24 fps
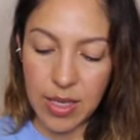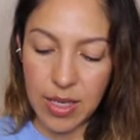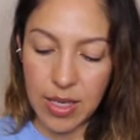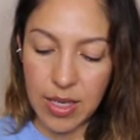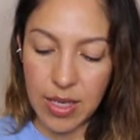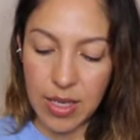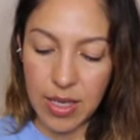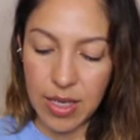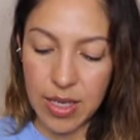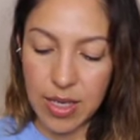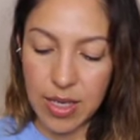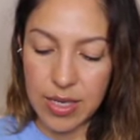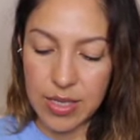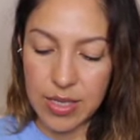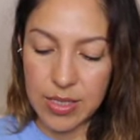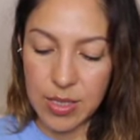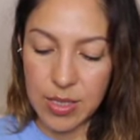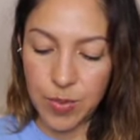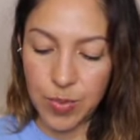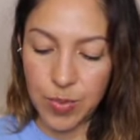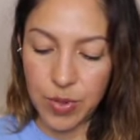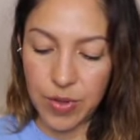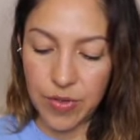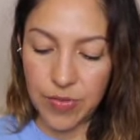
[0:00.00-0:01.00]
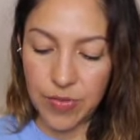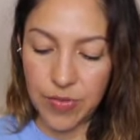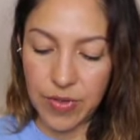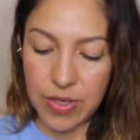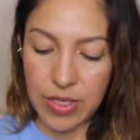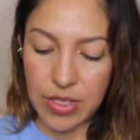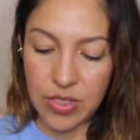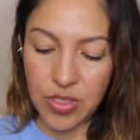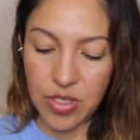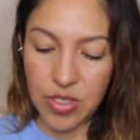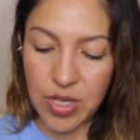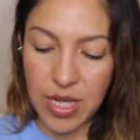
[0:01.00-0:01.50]
and it's
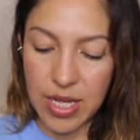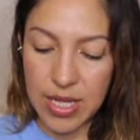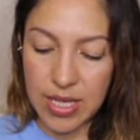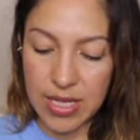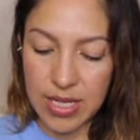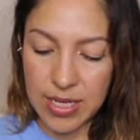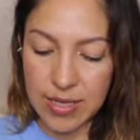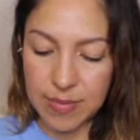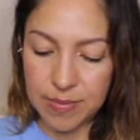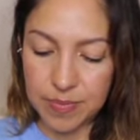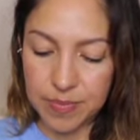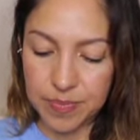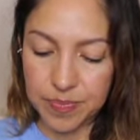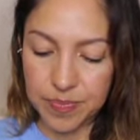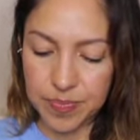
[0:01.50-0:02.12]
Perfect Shine.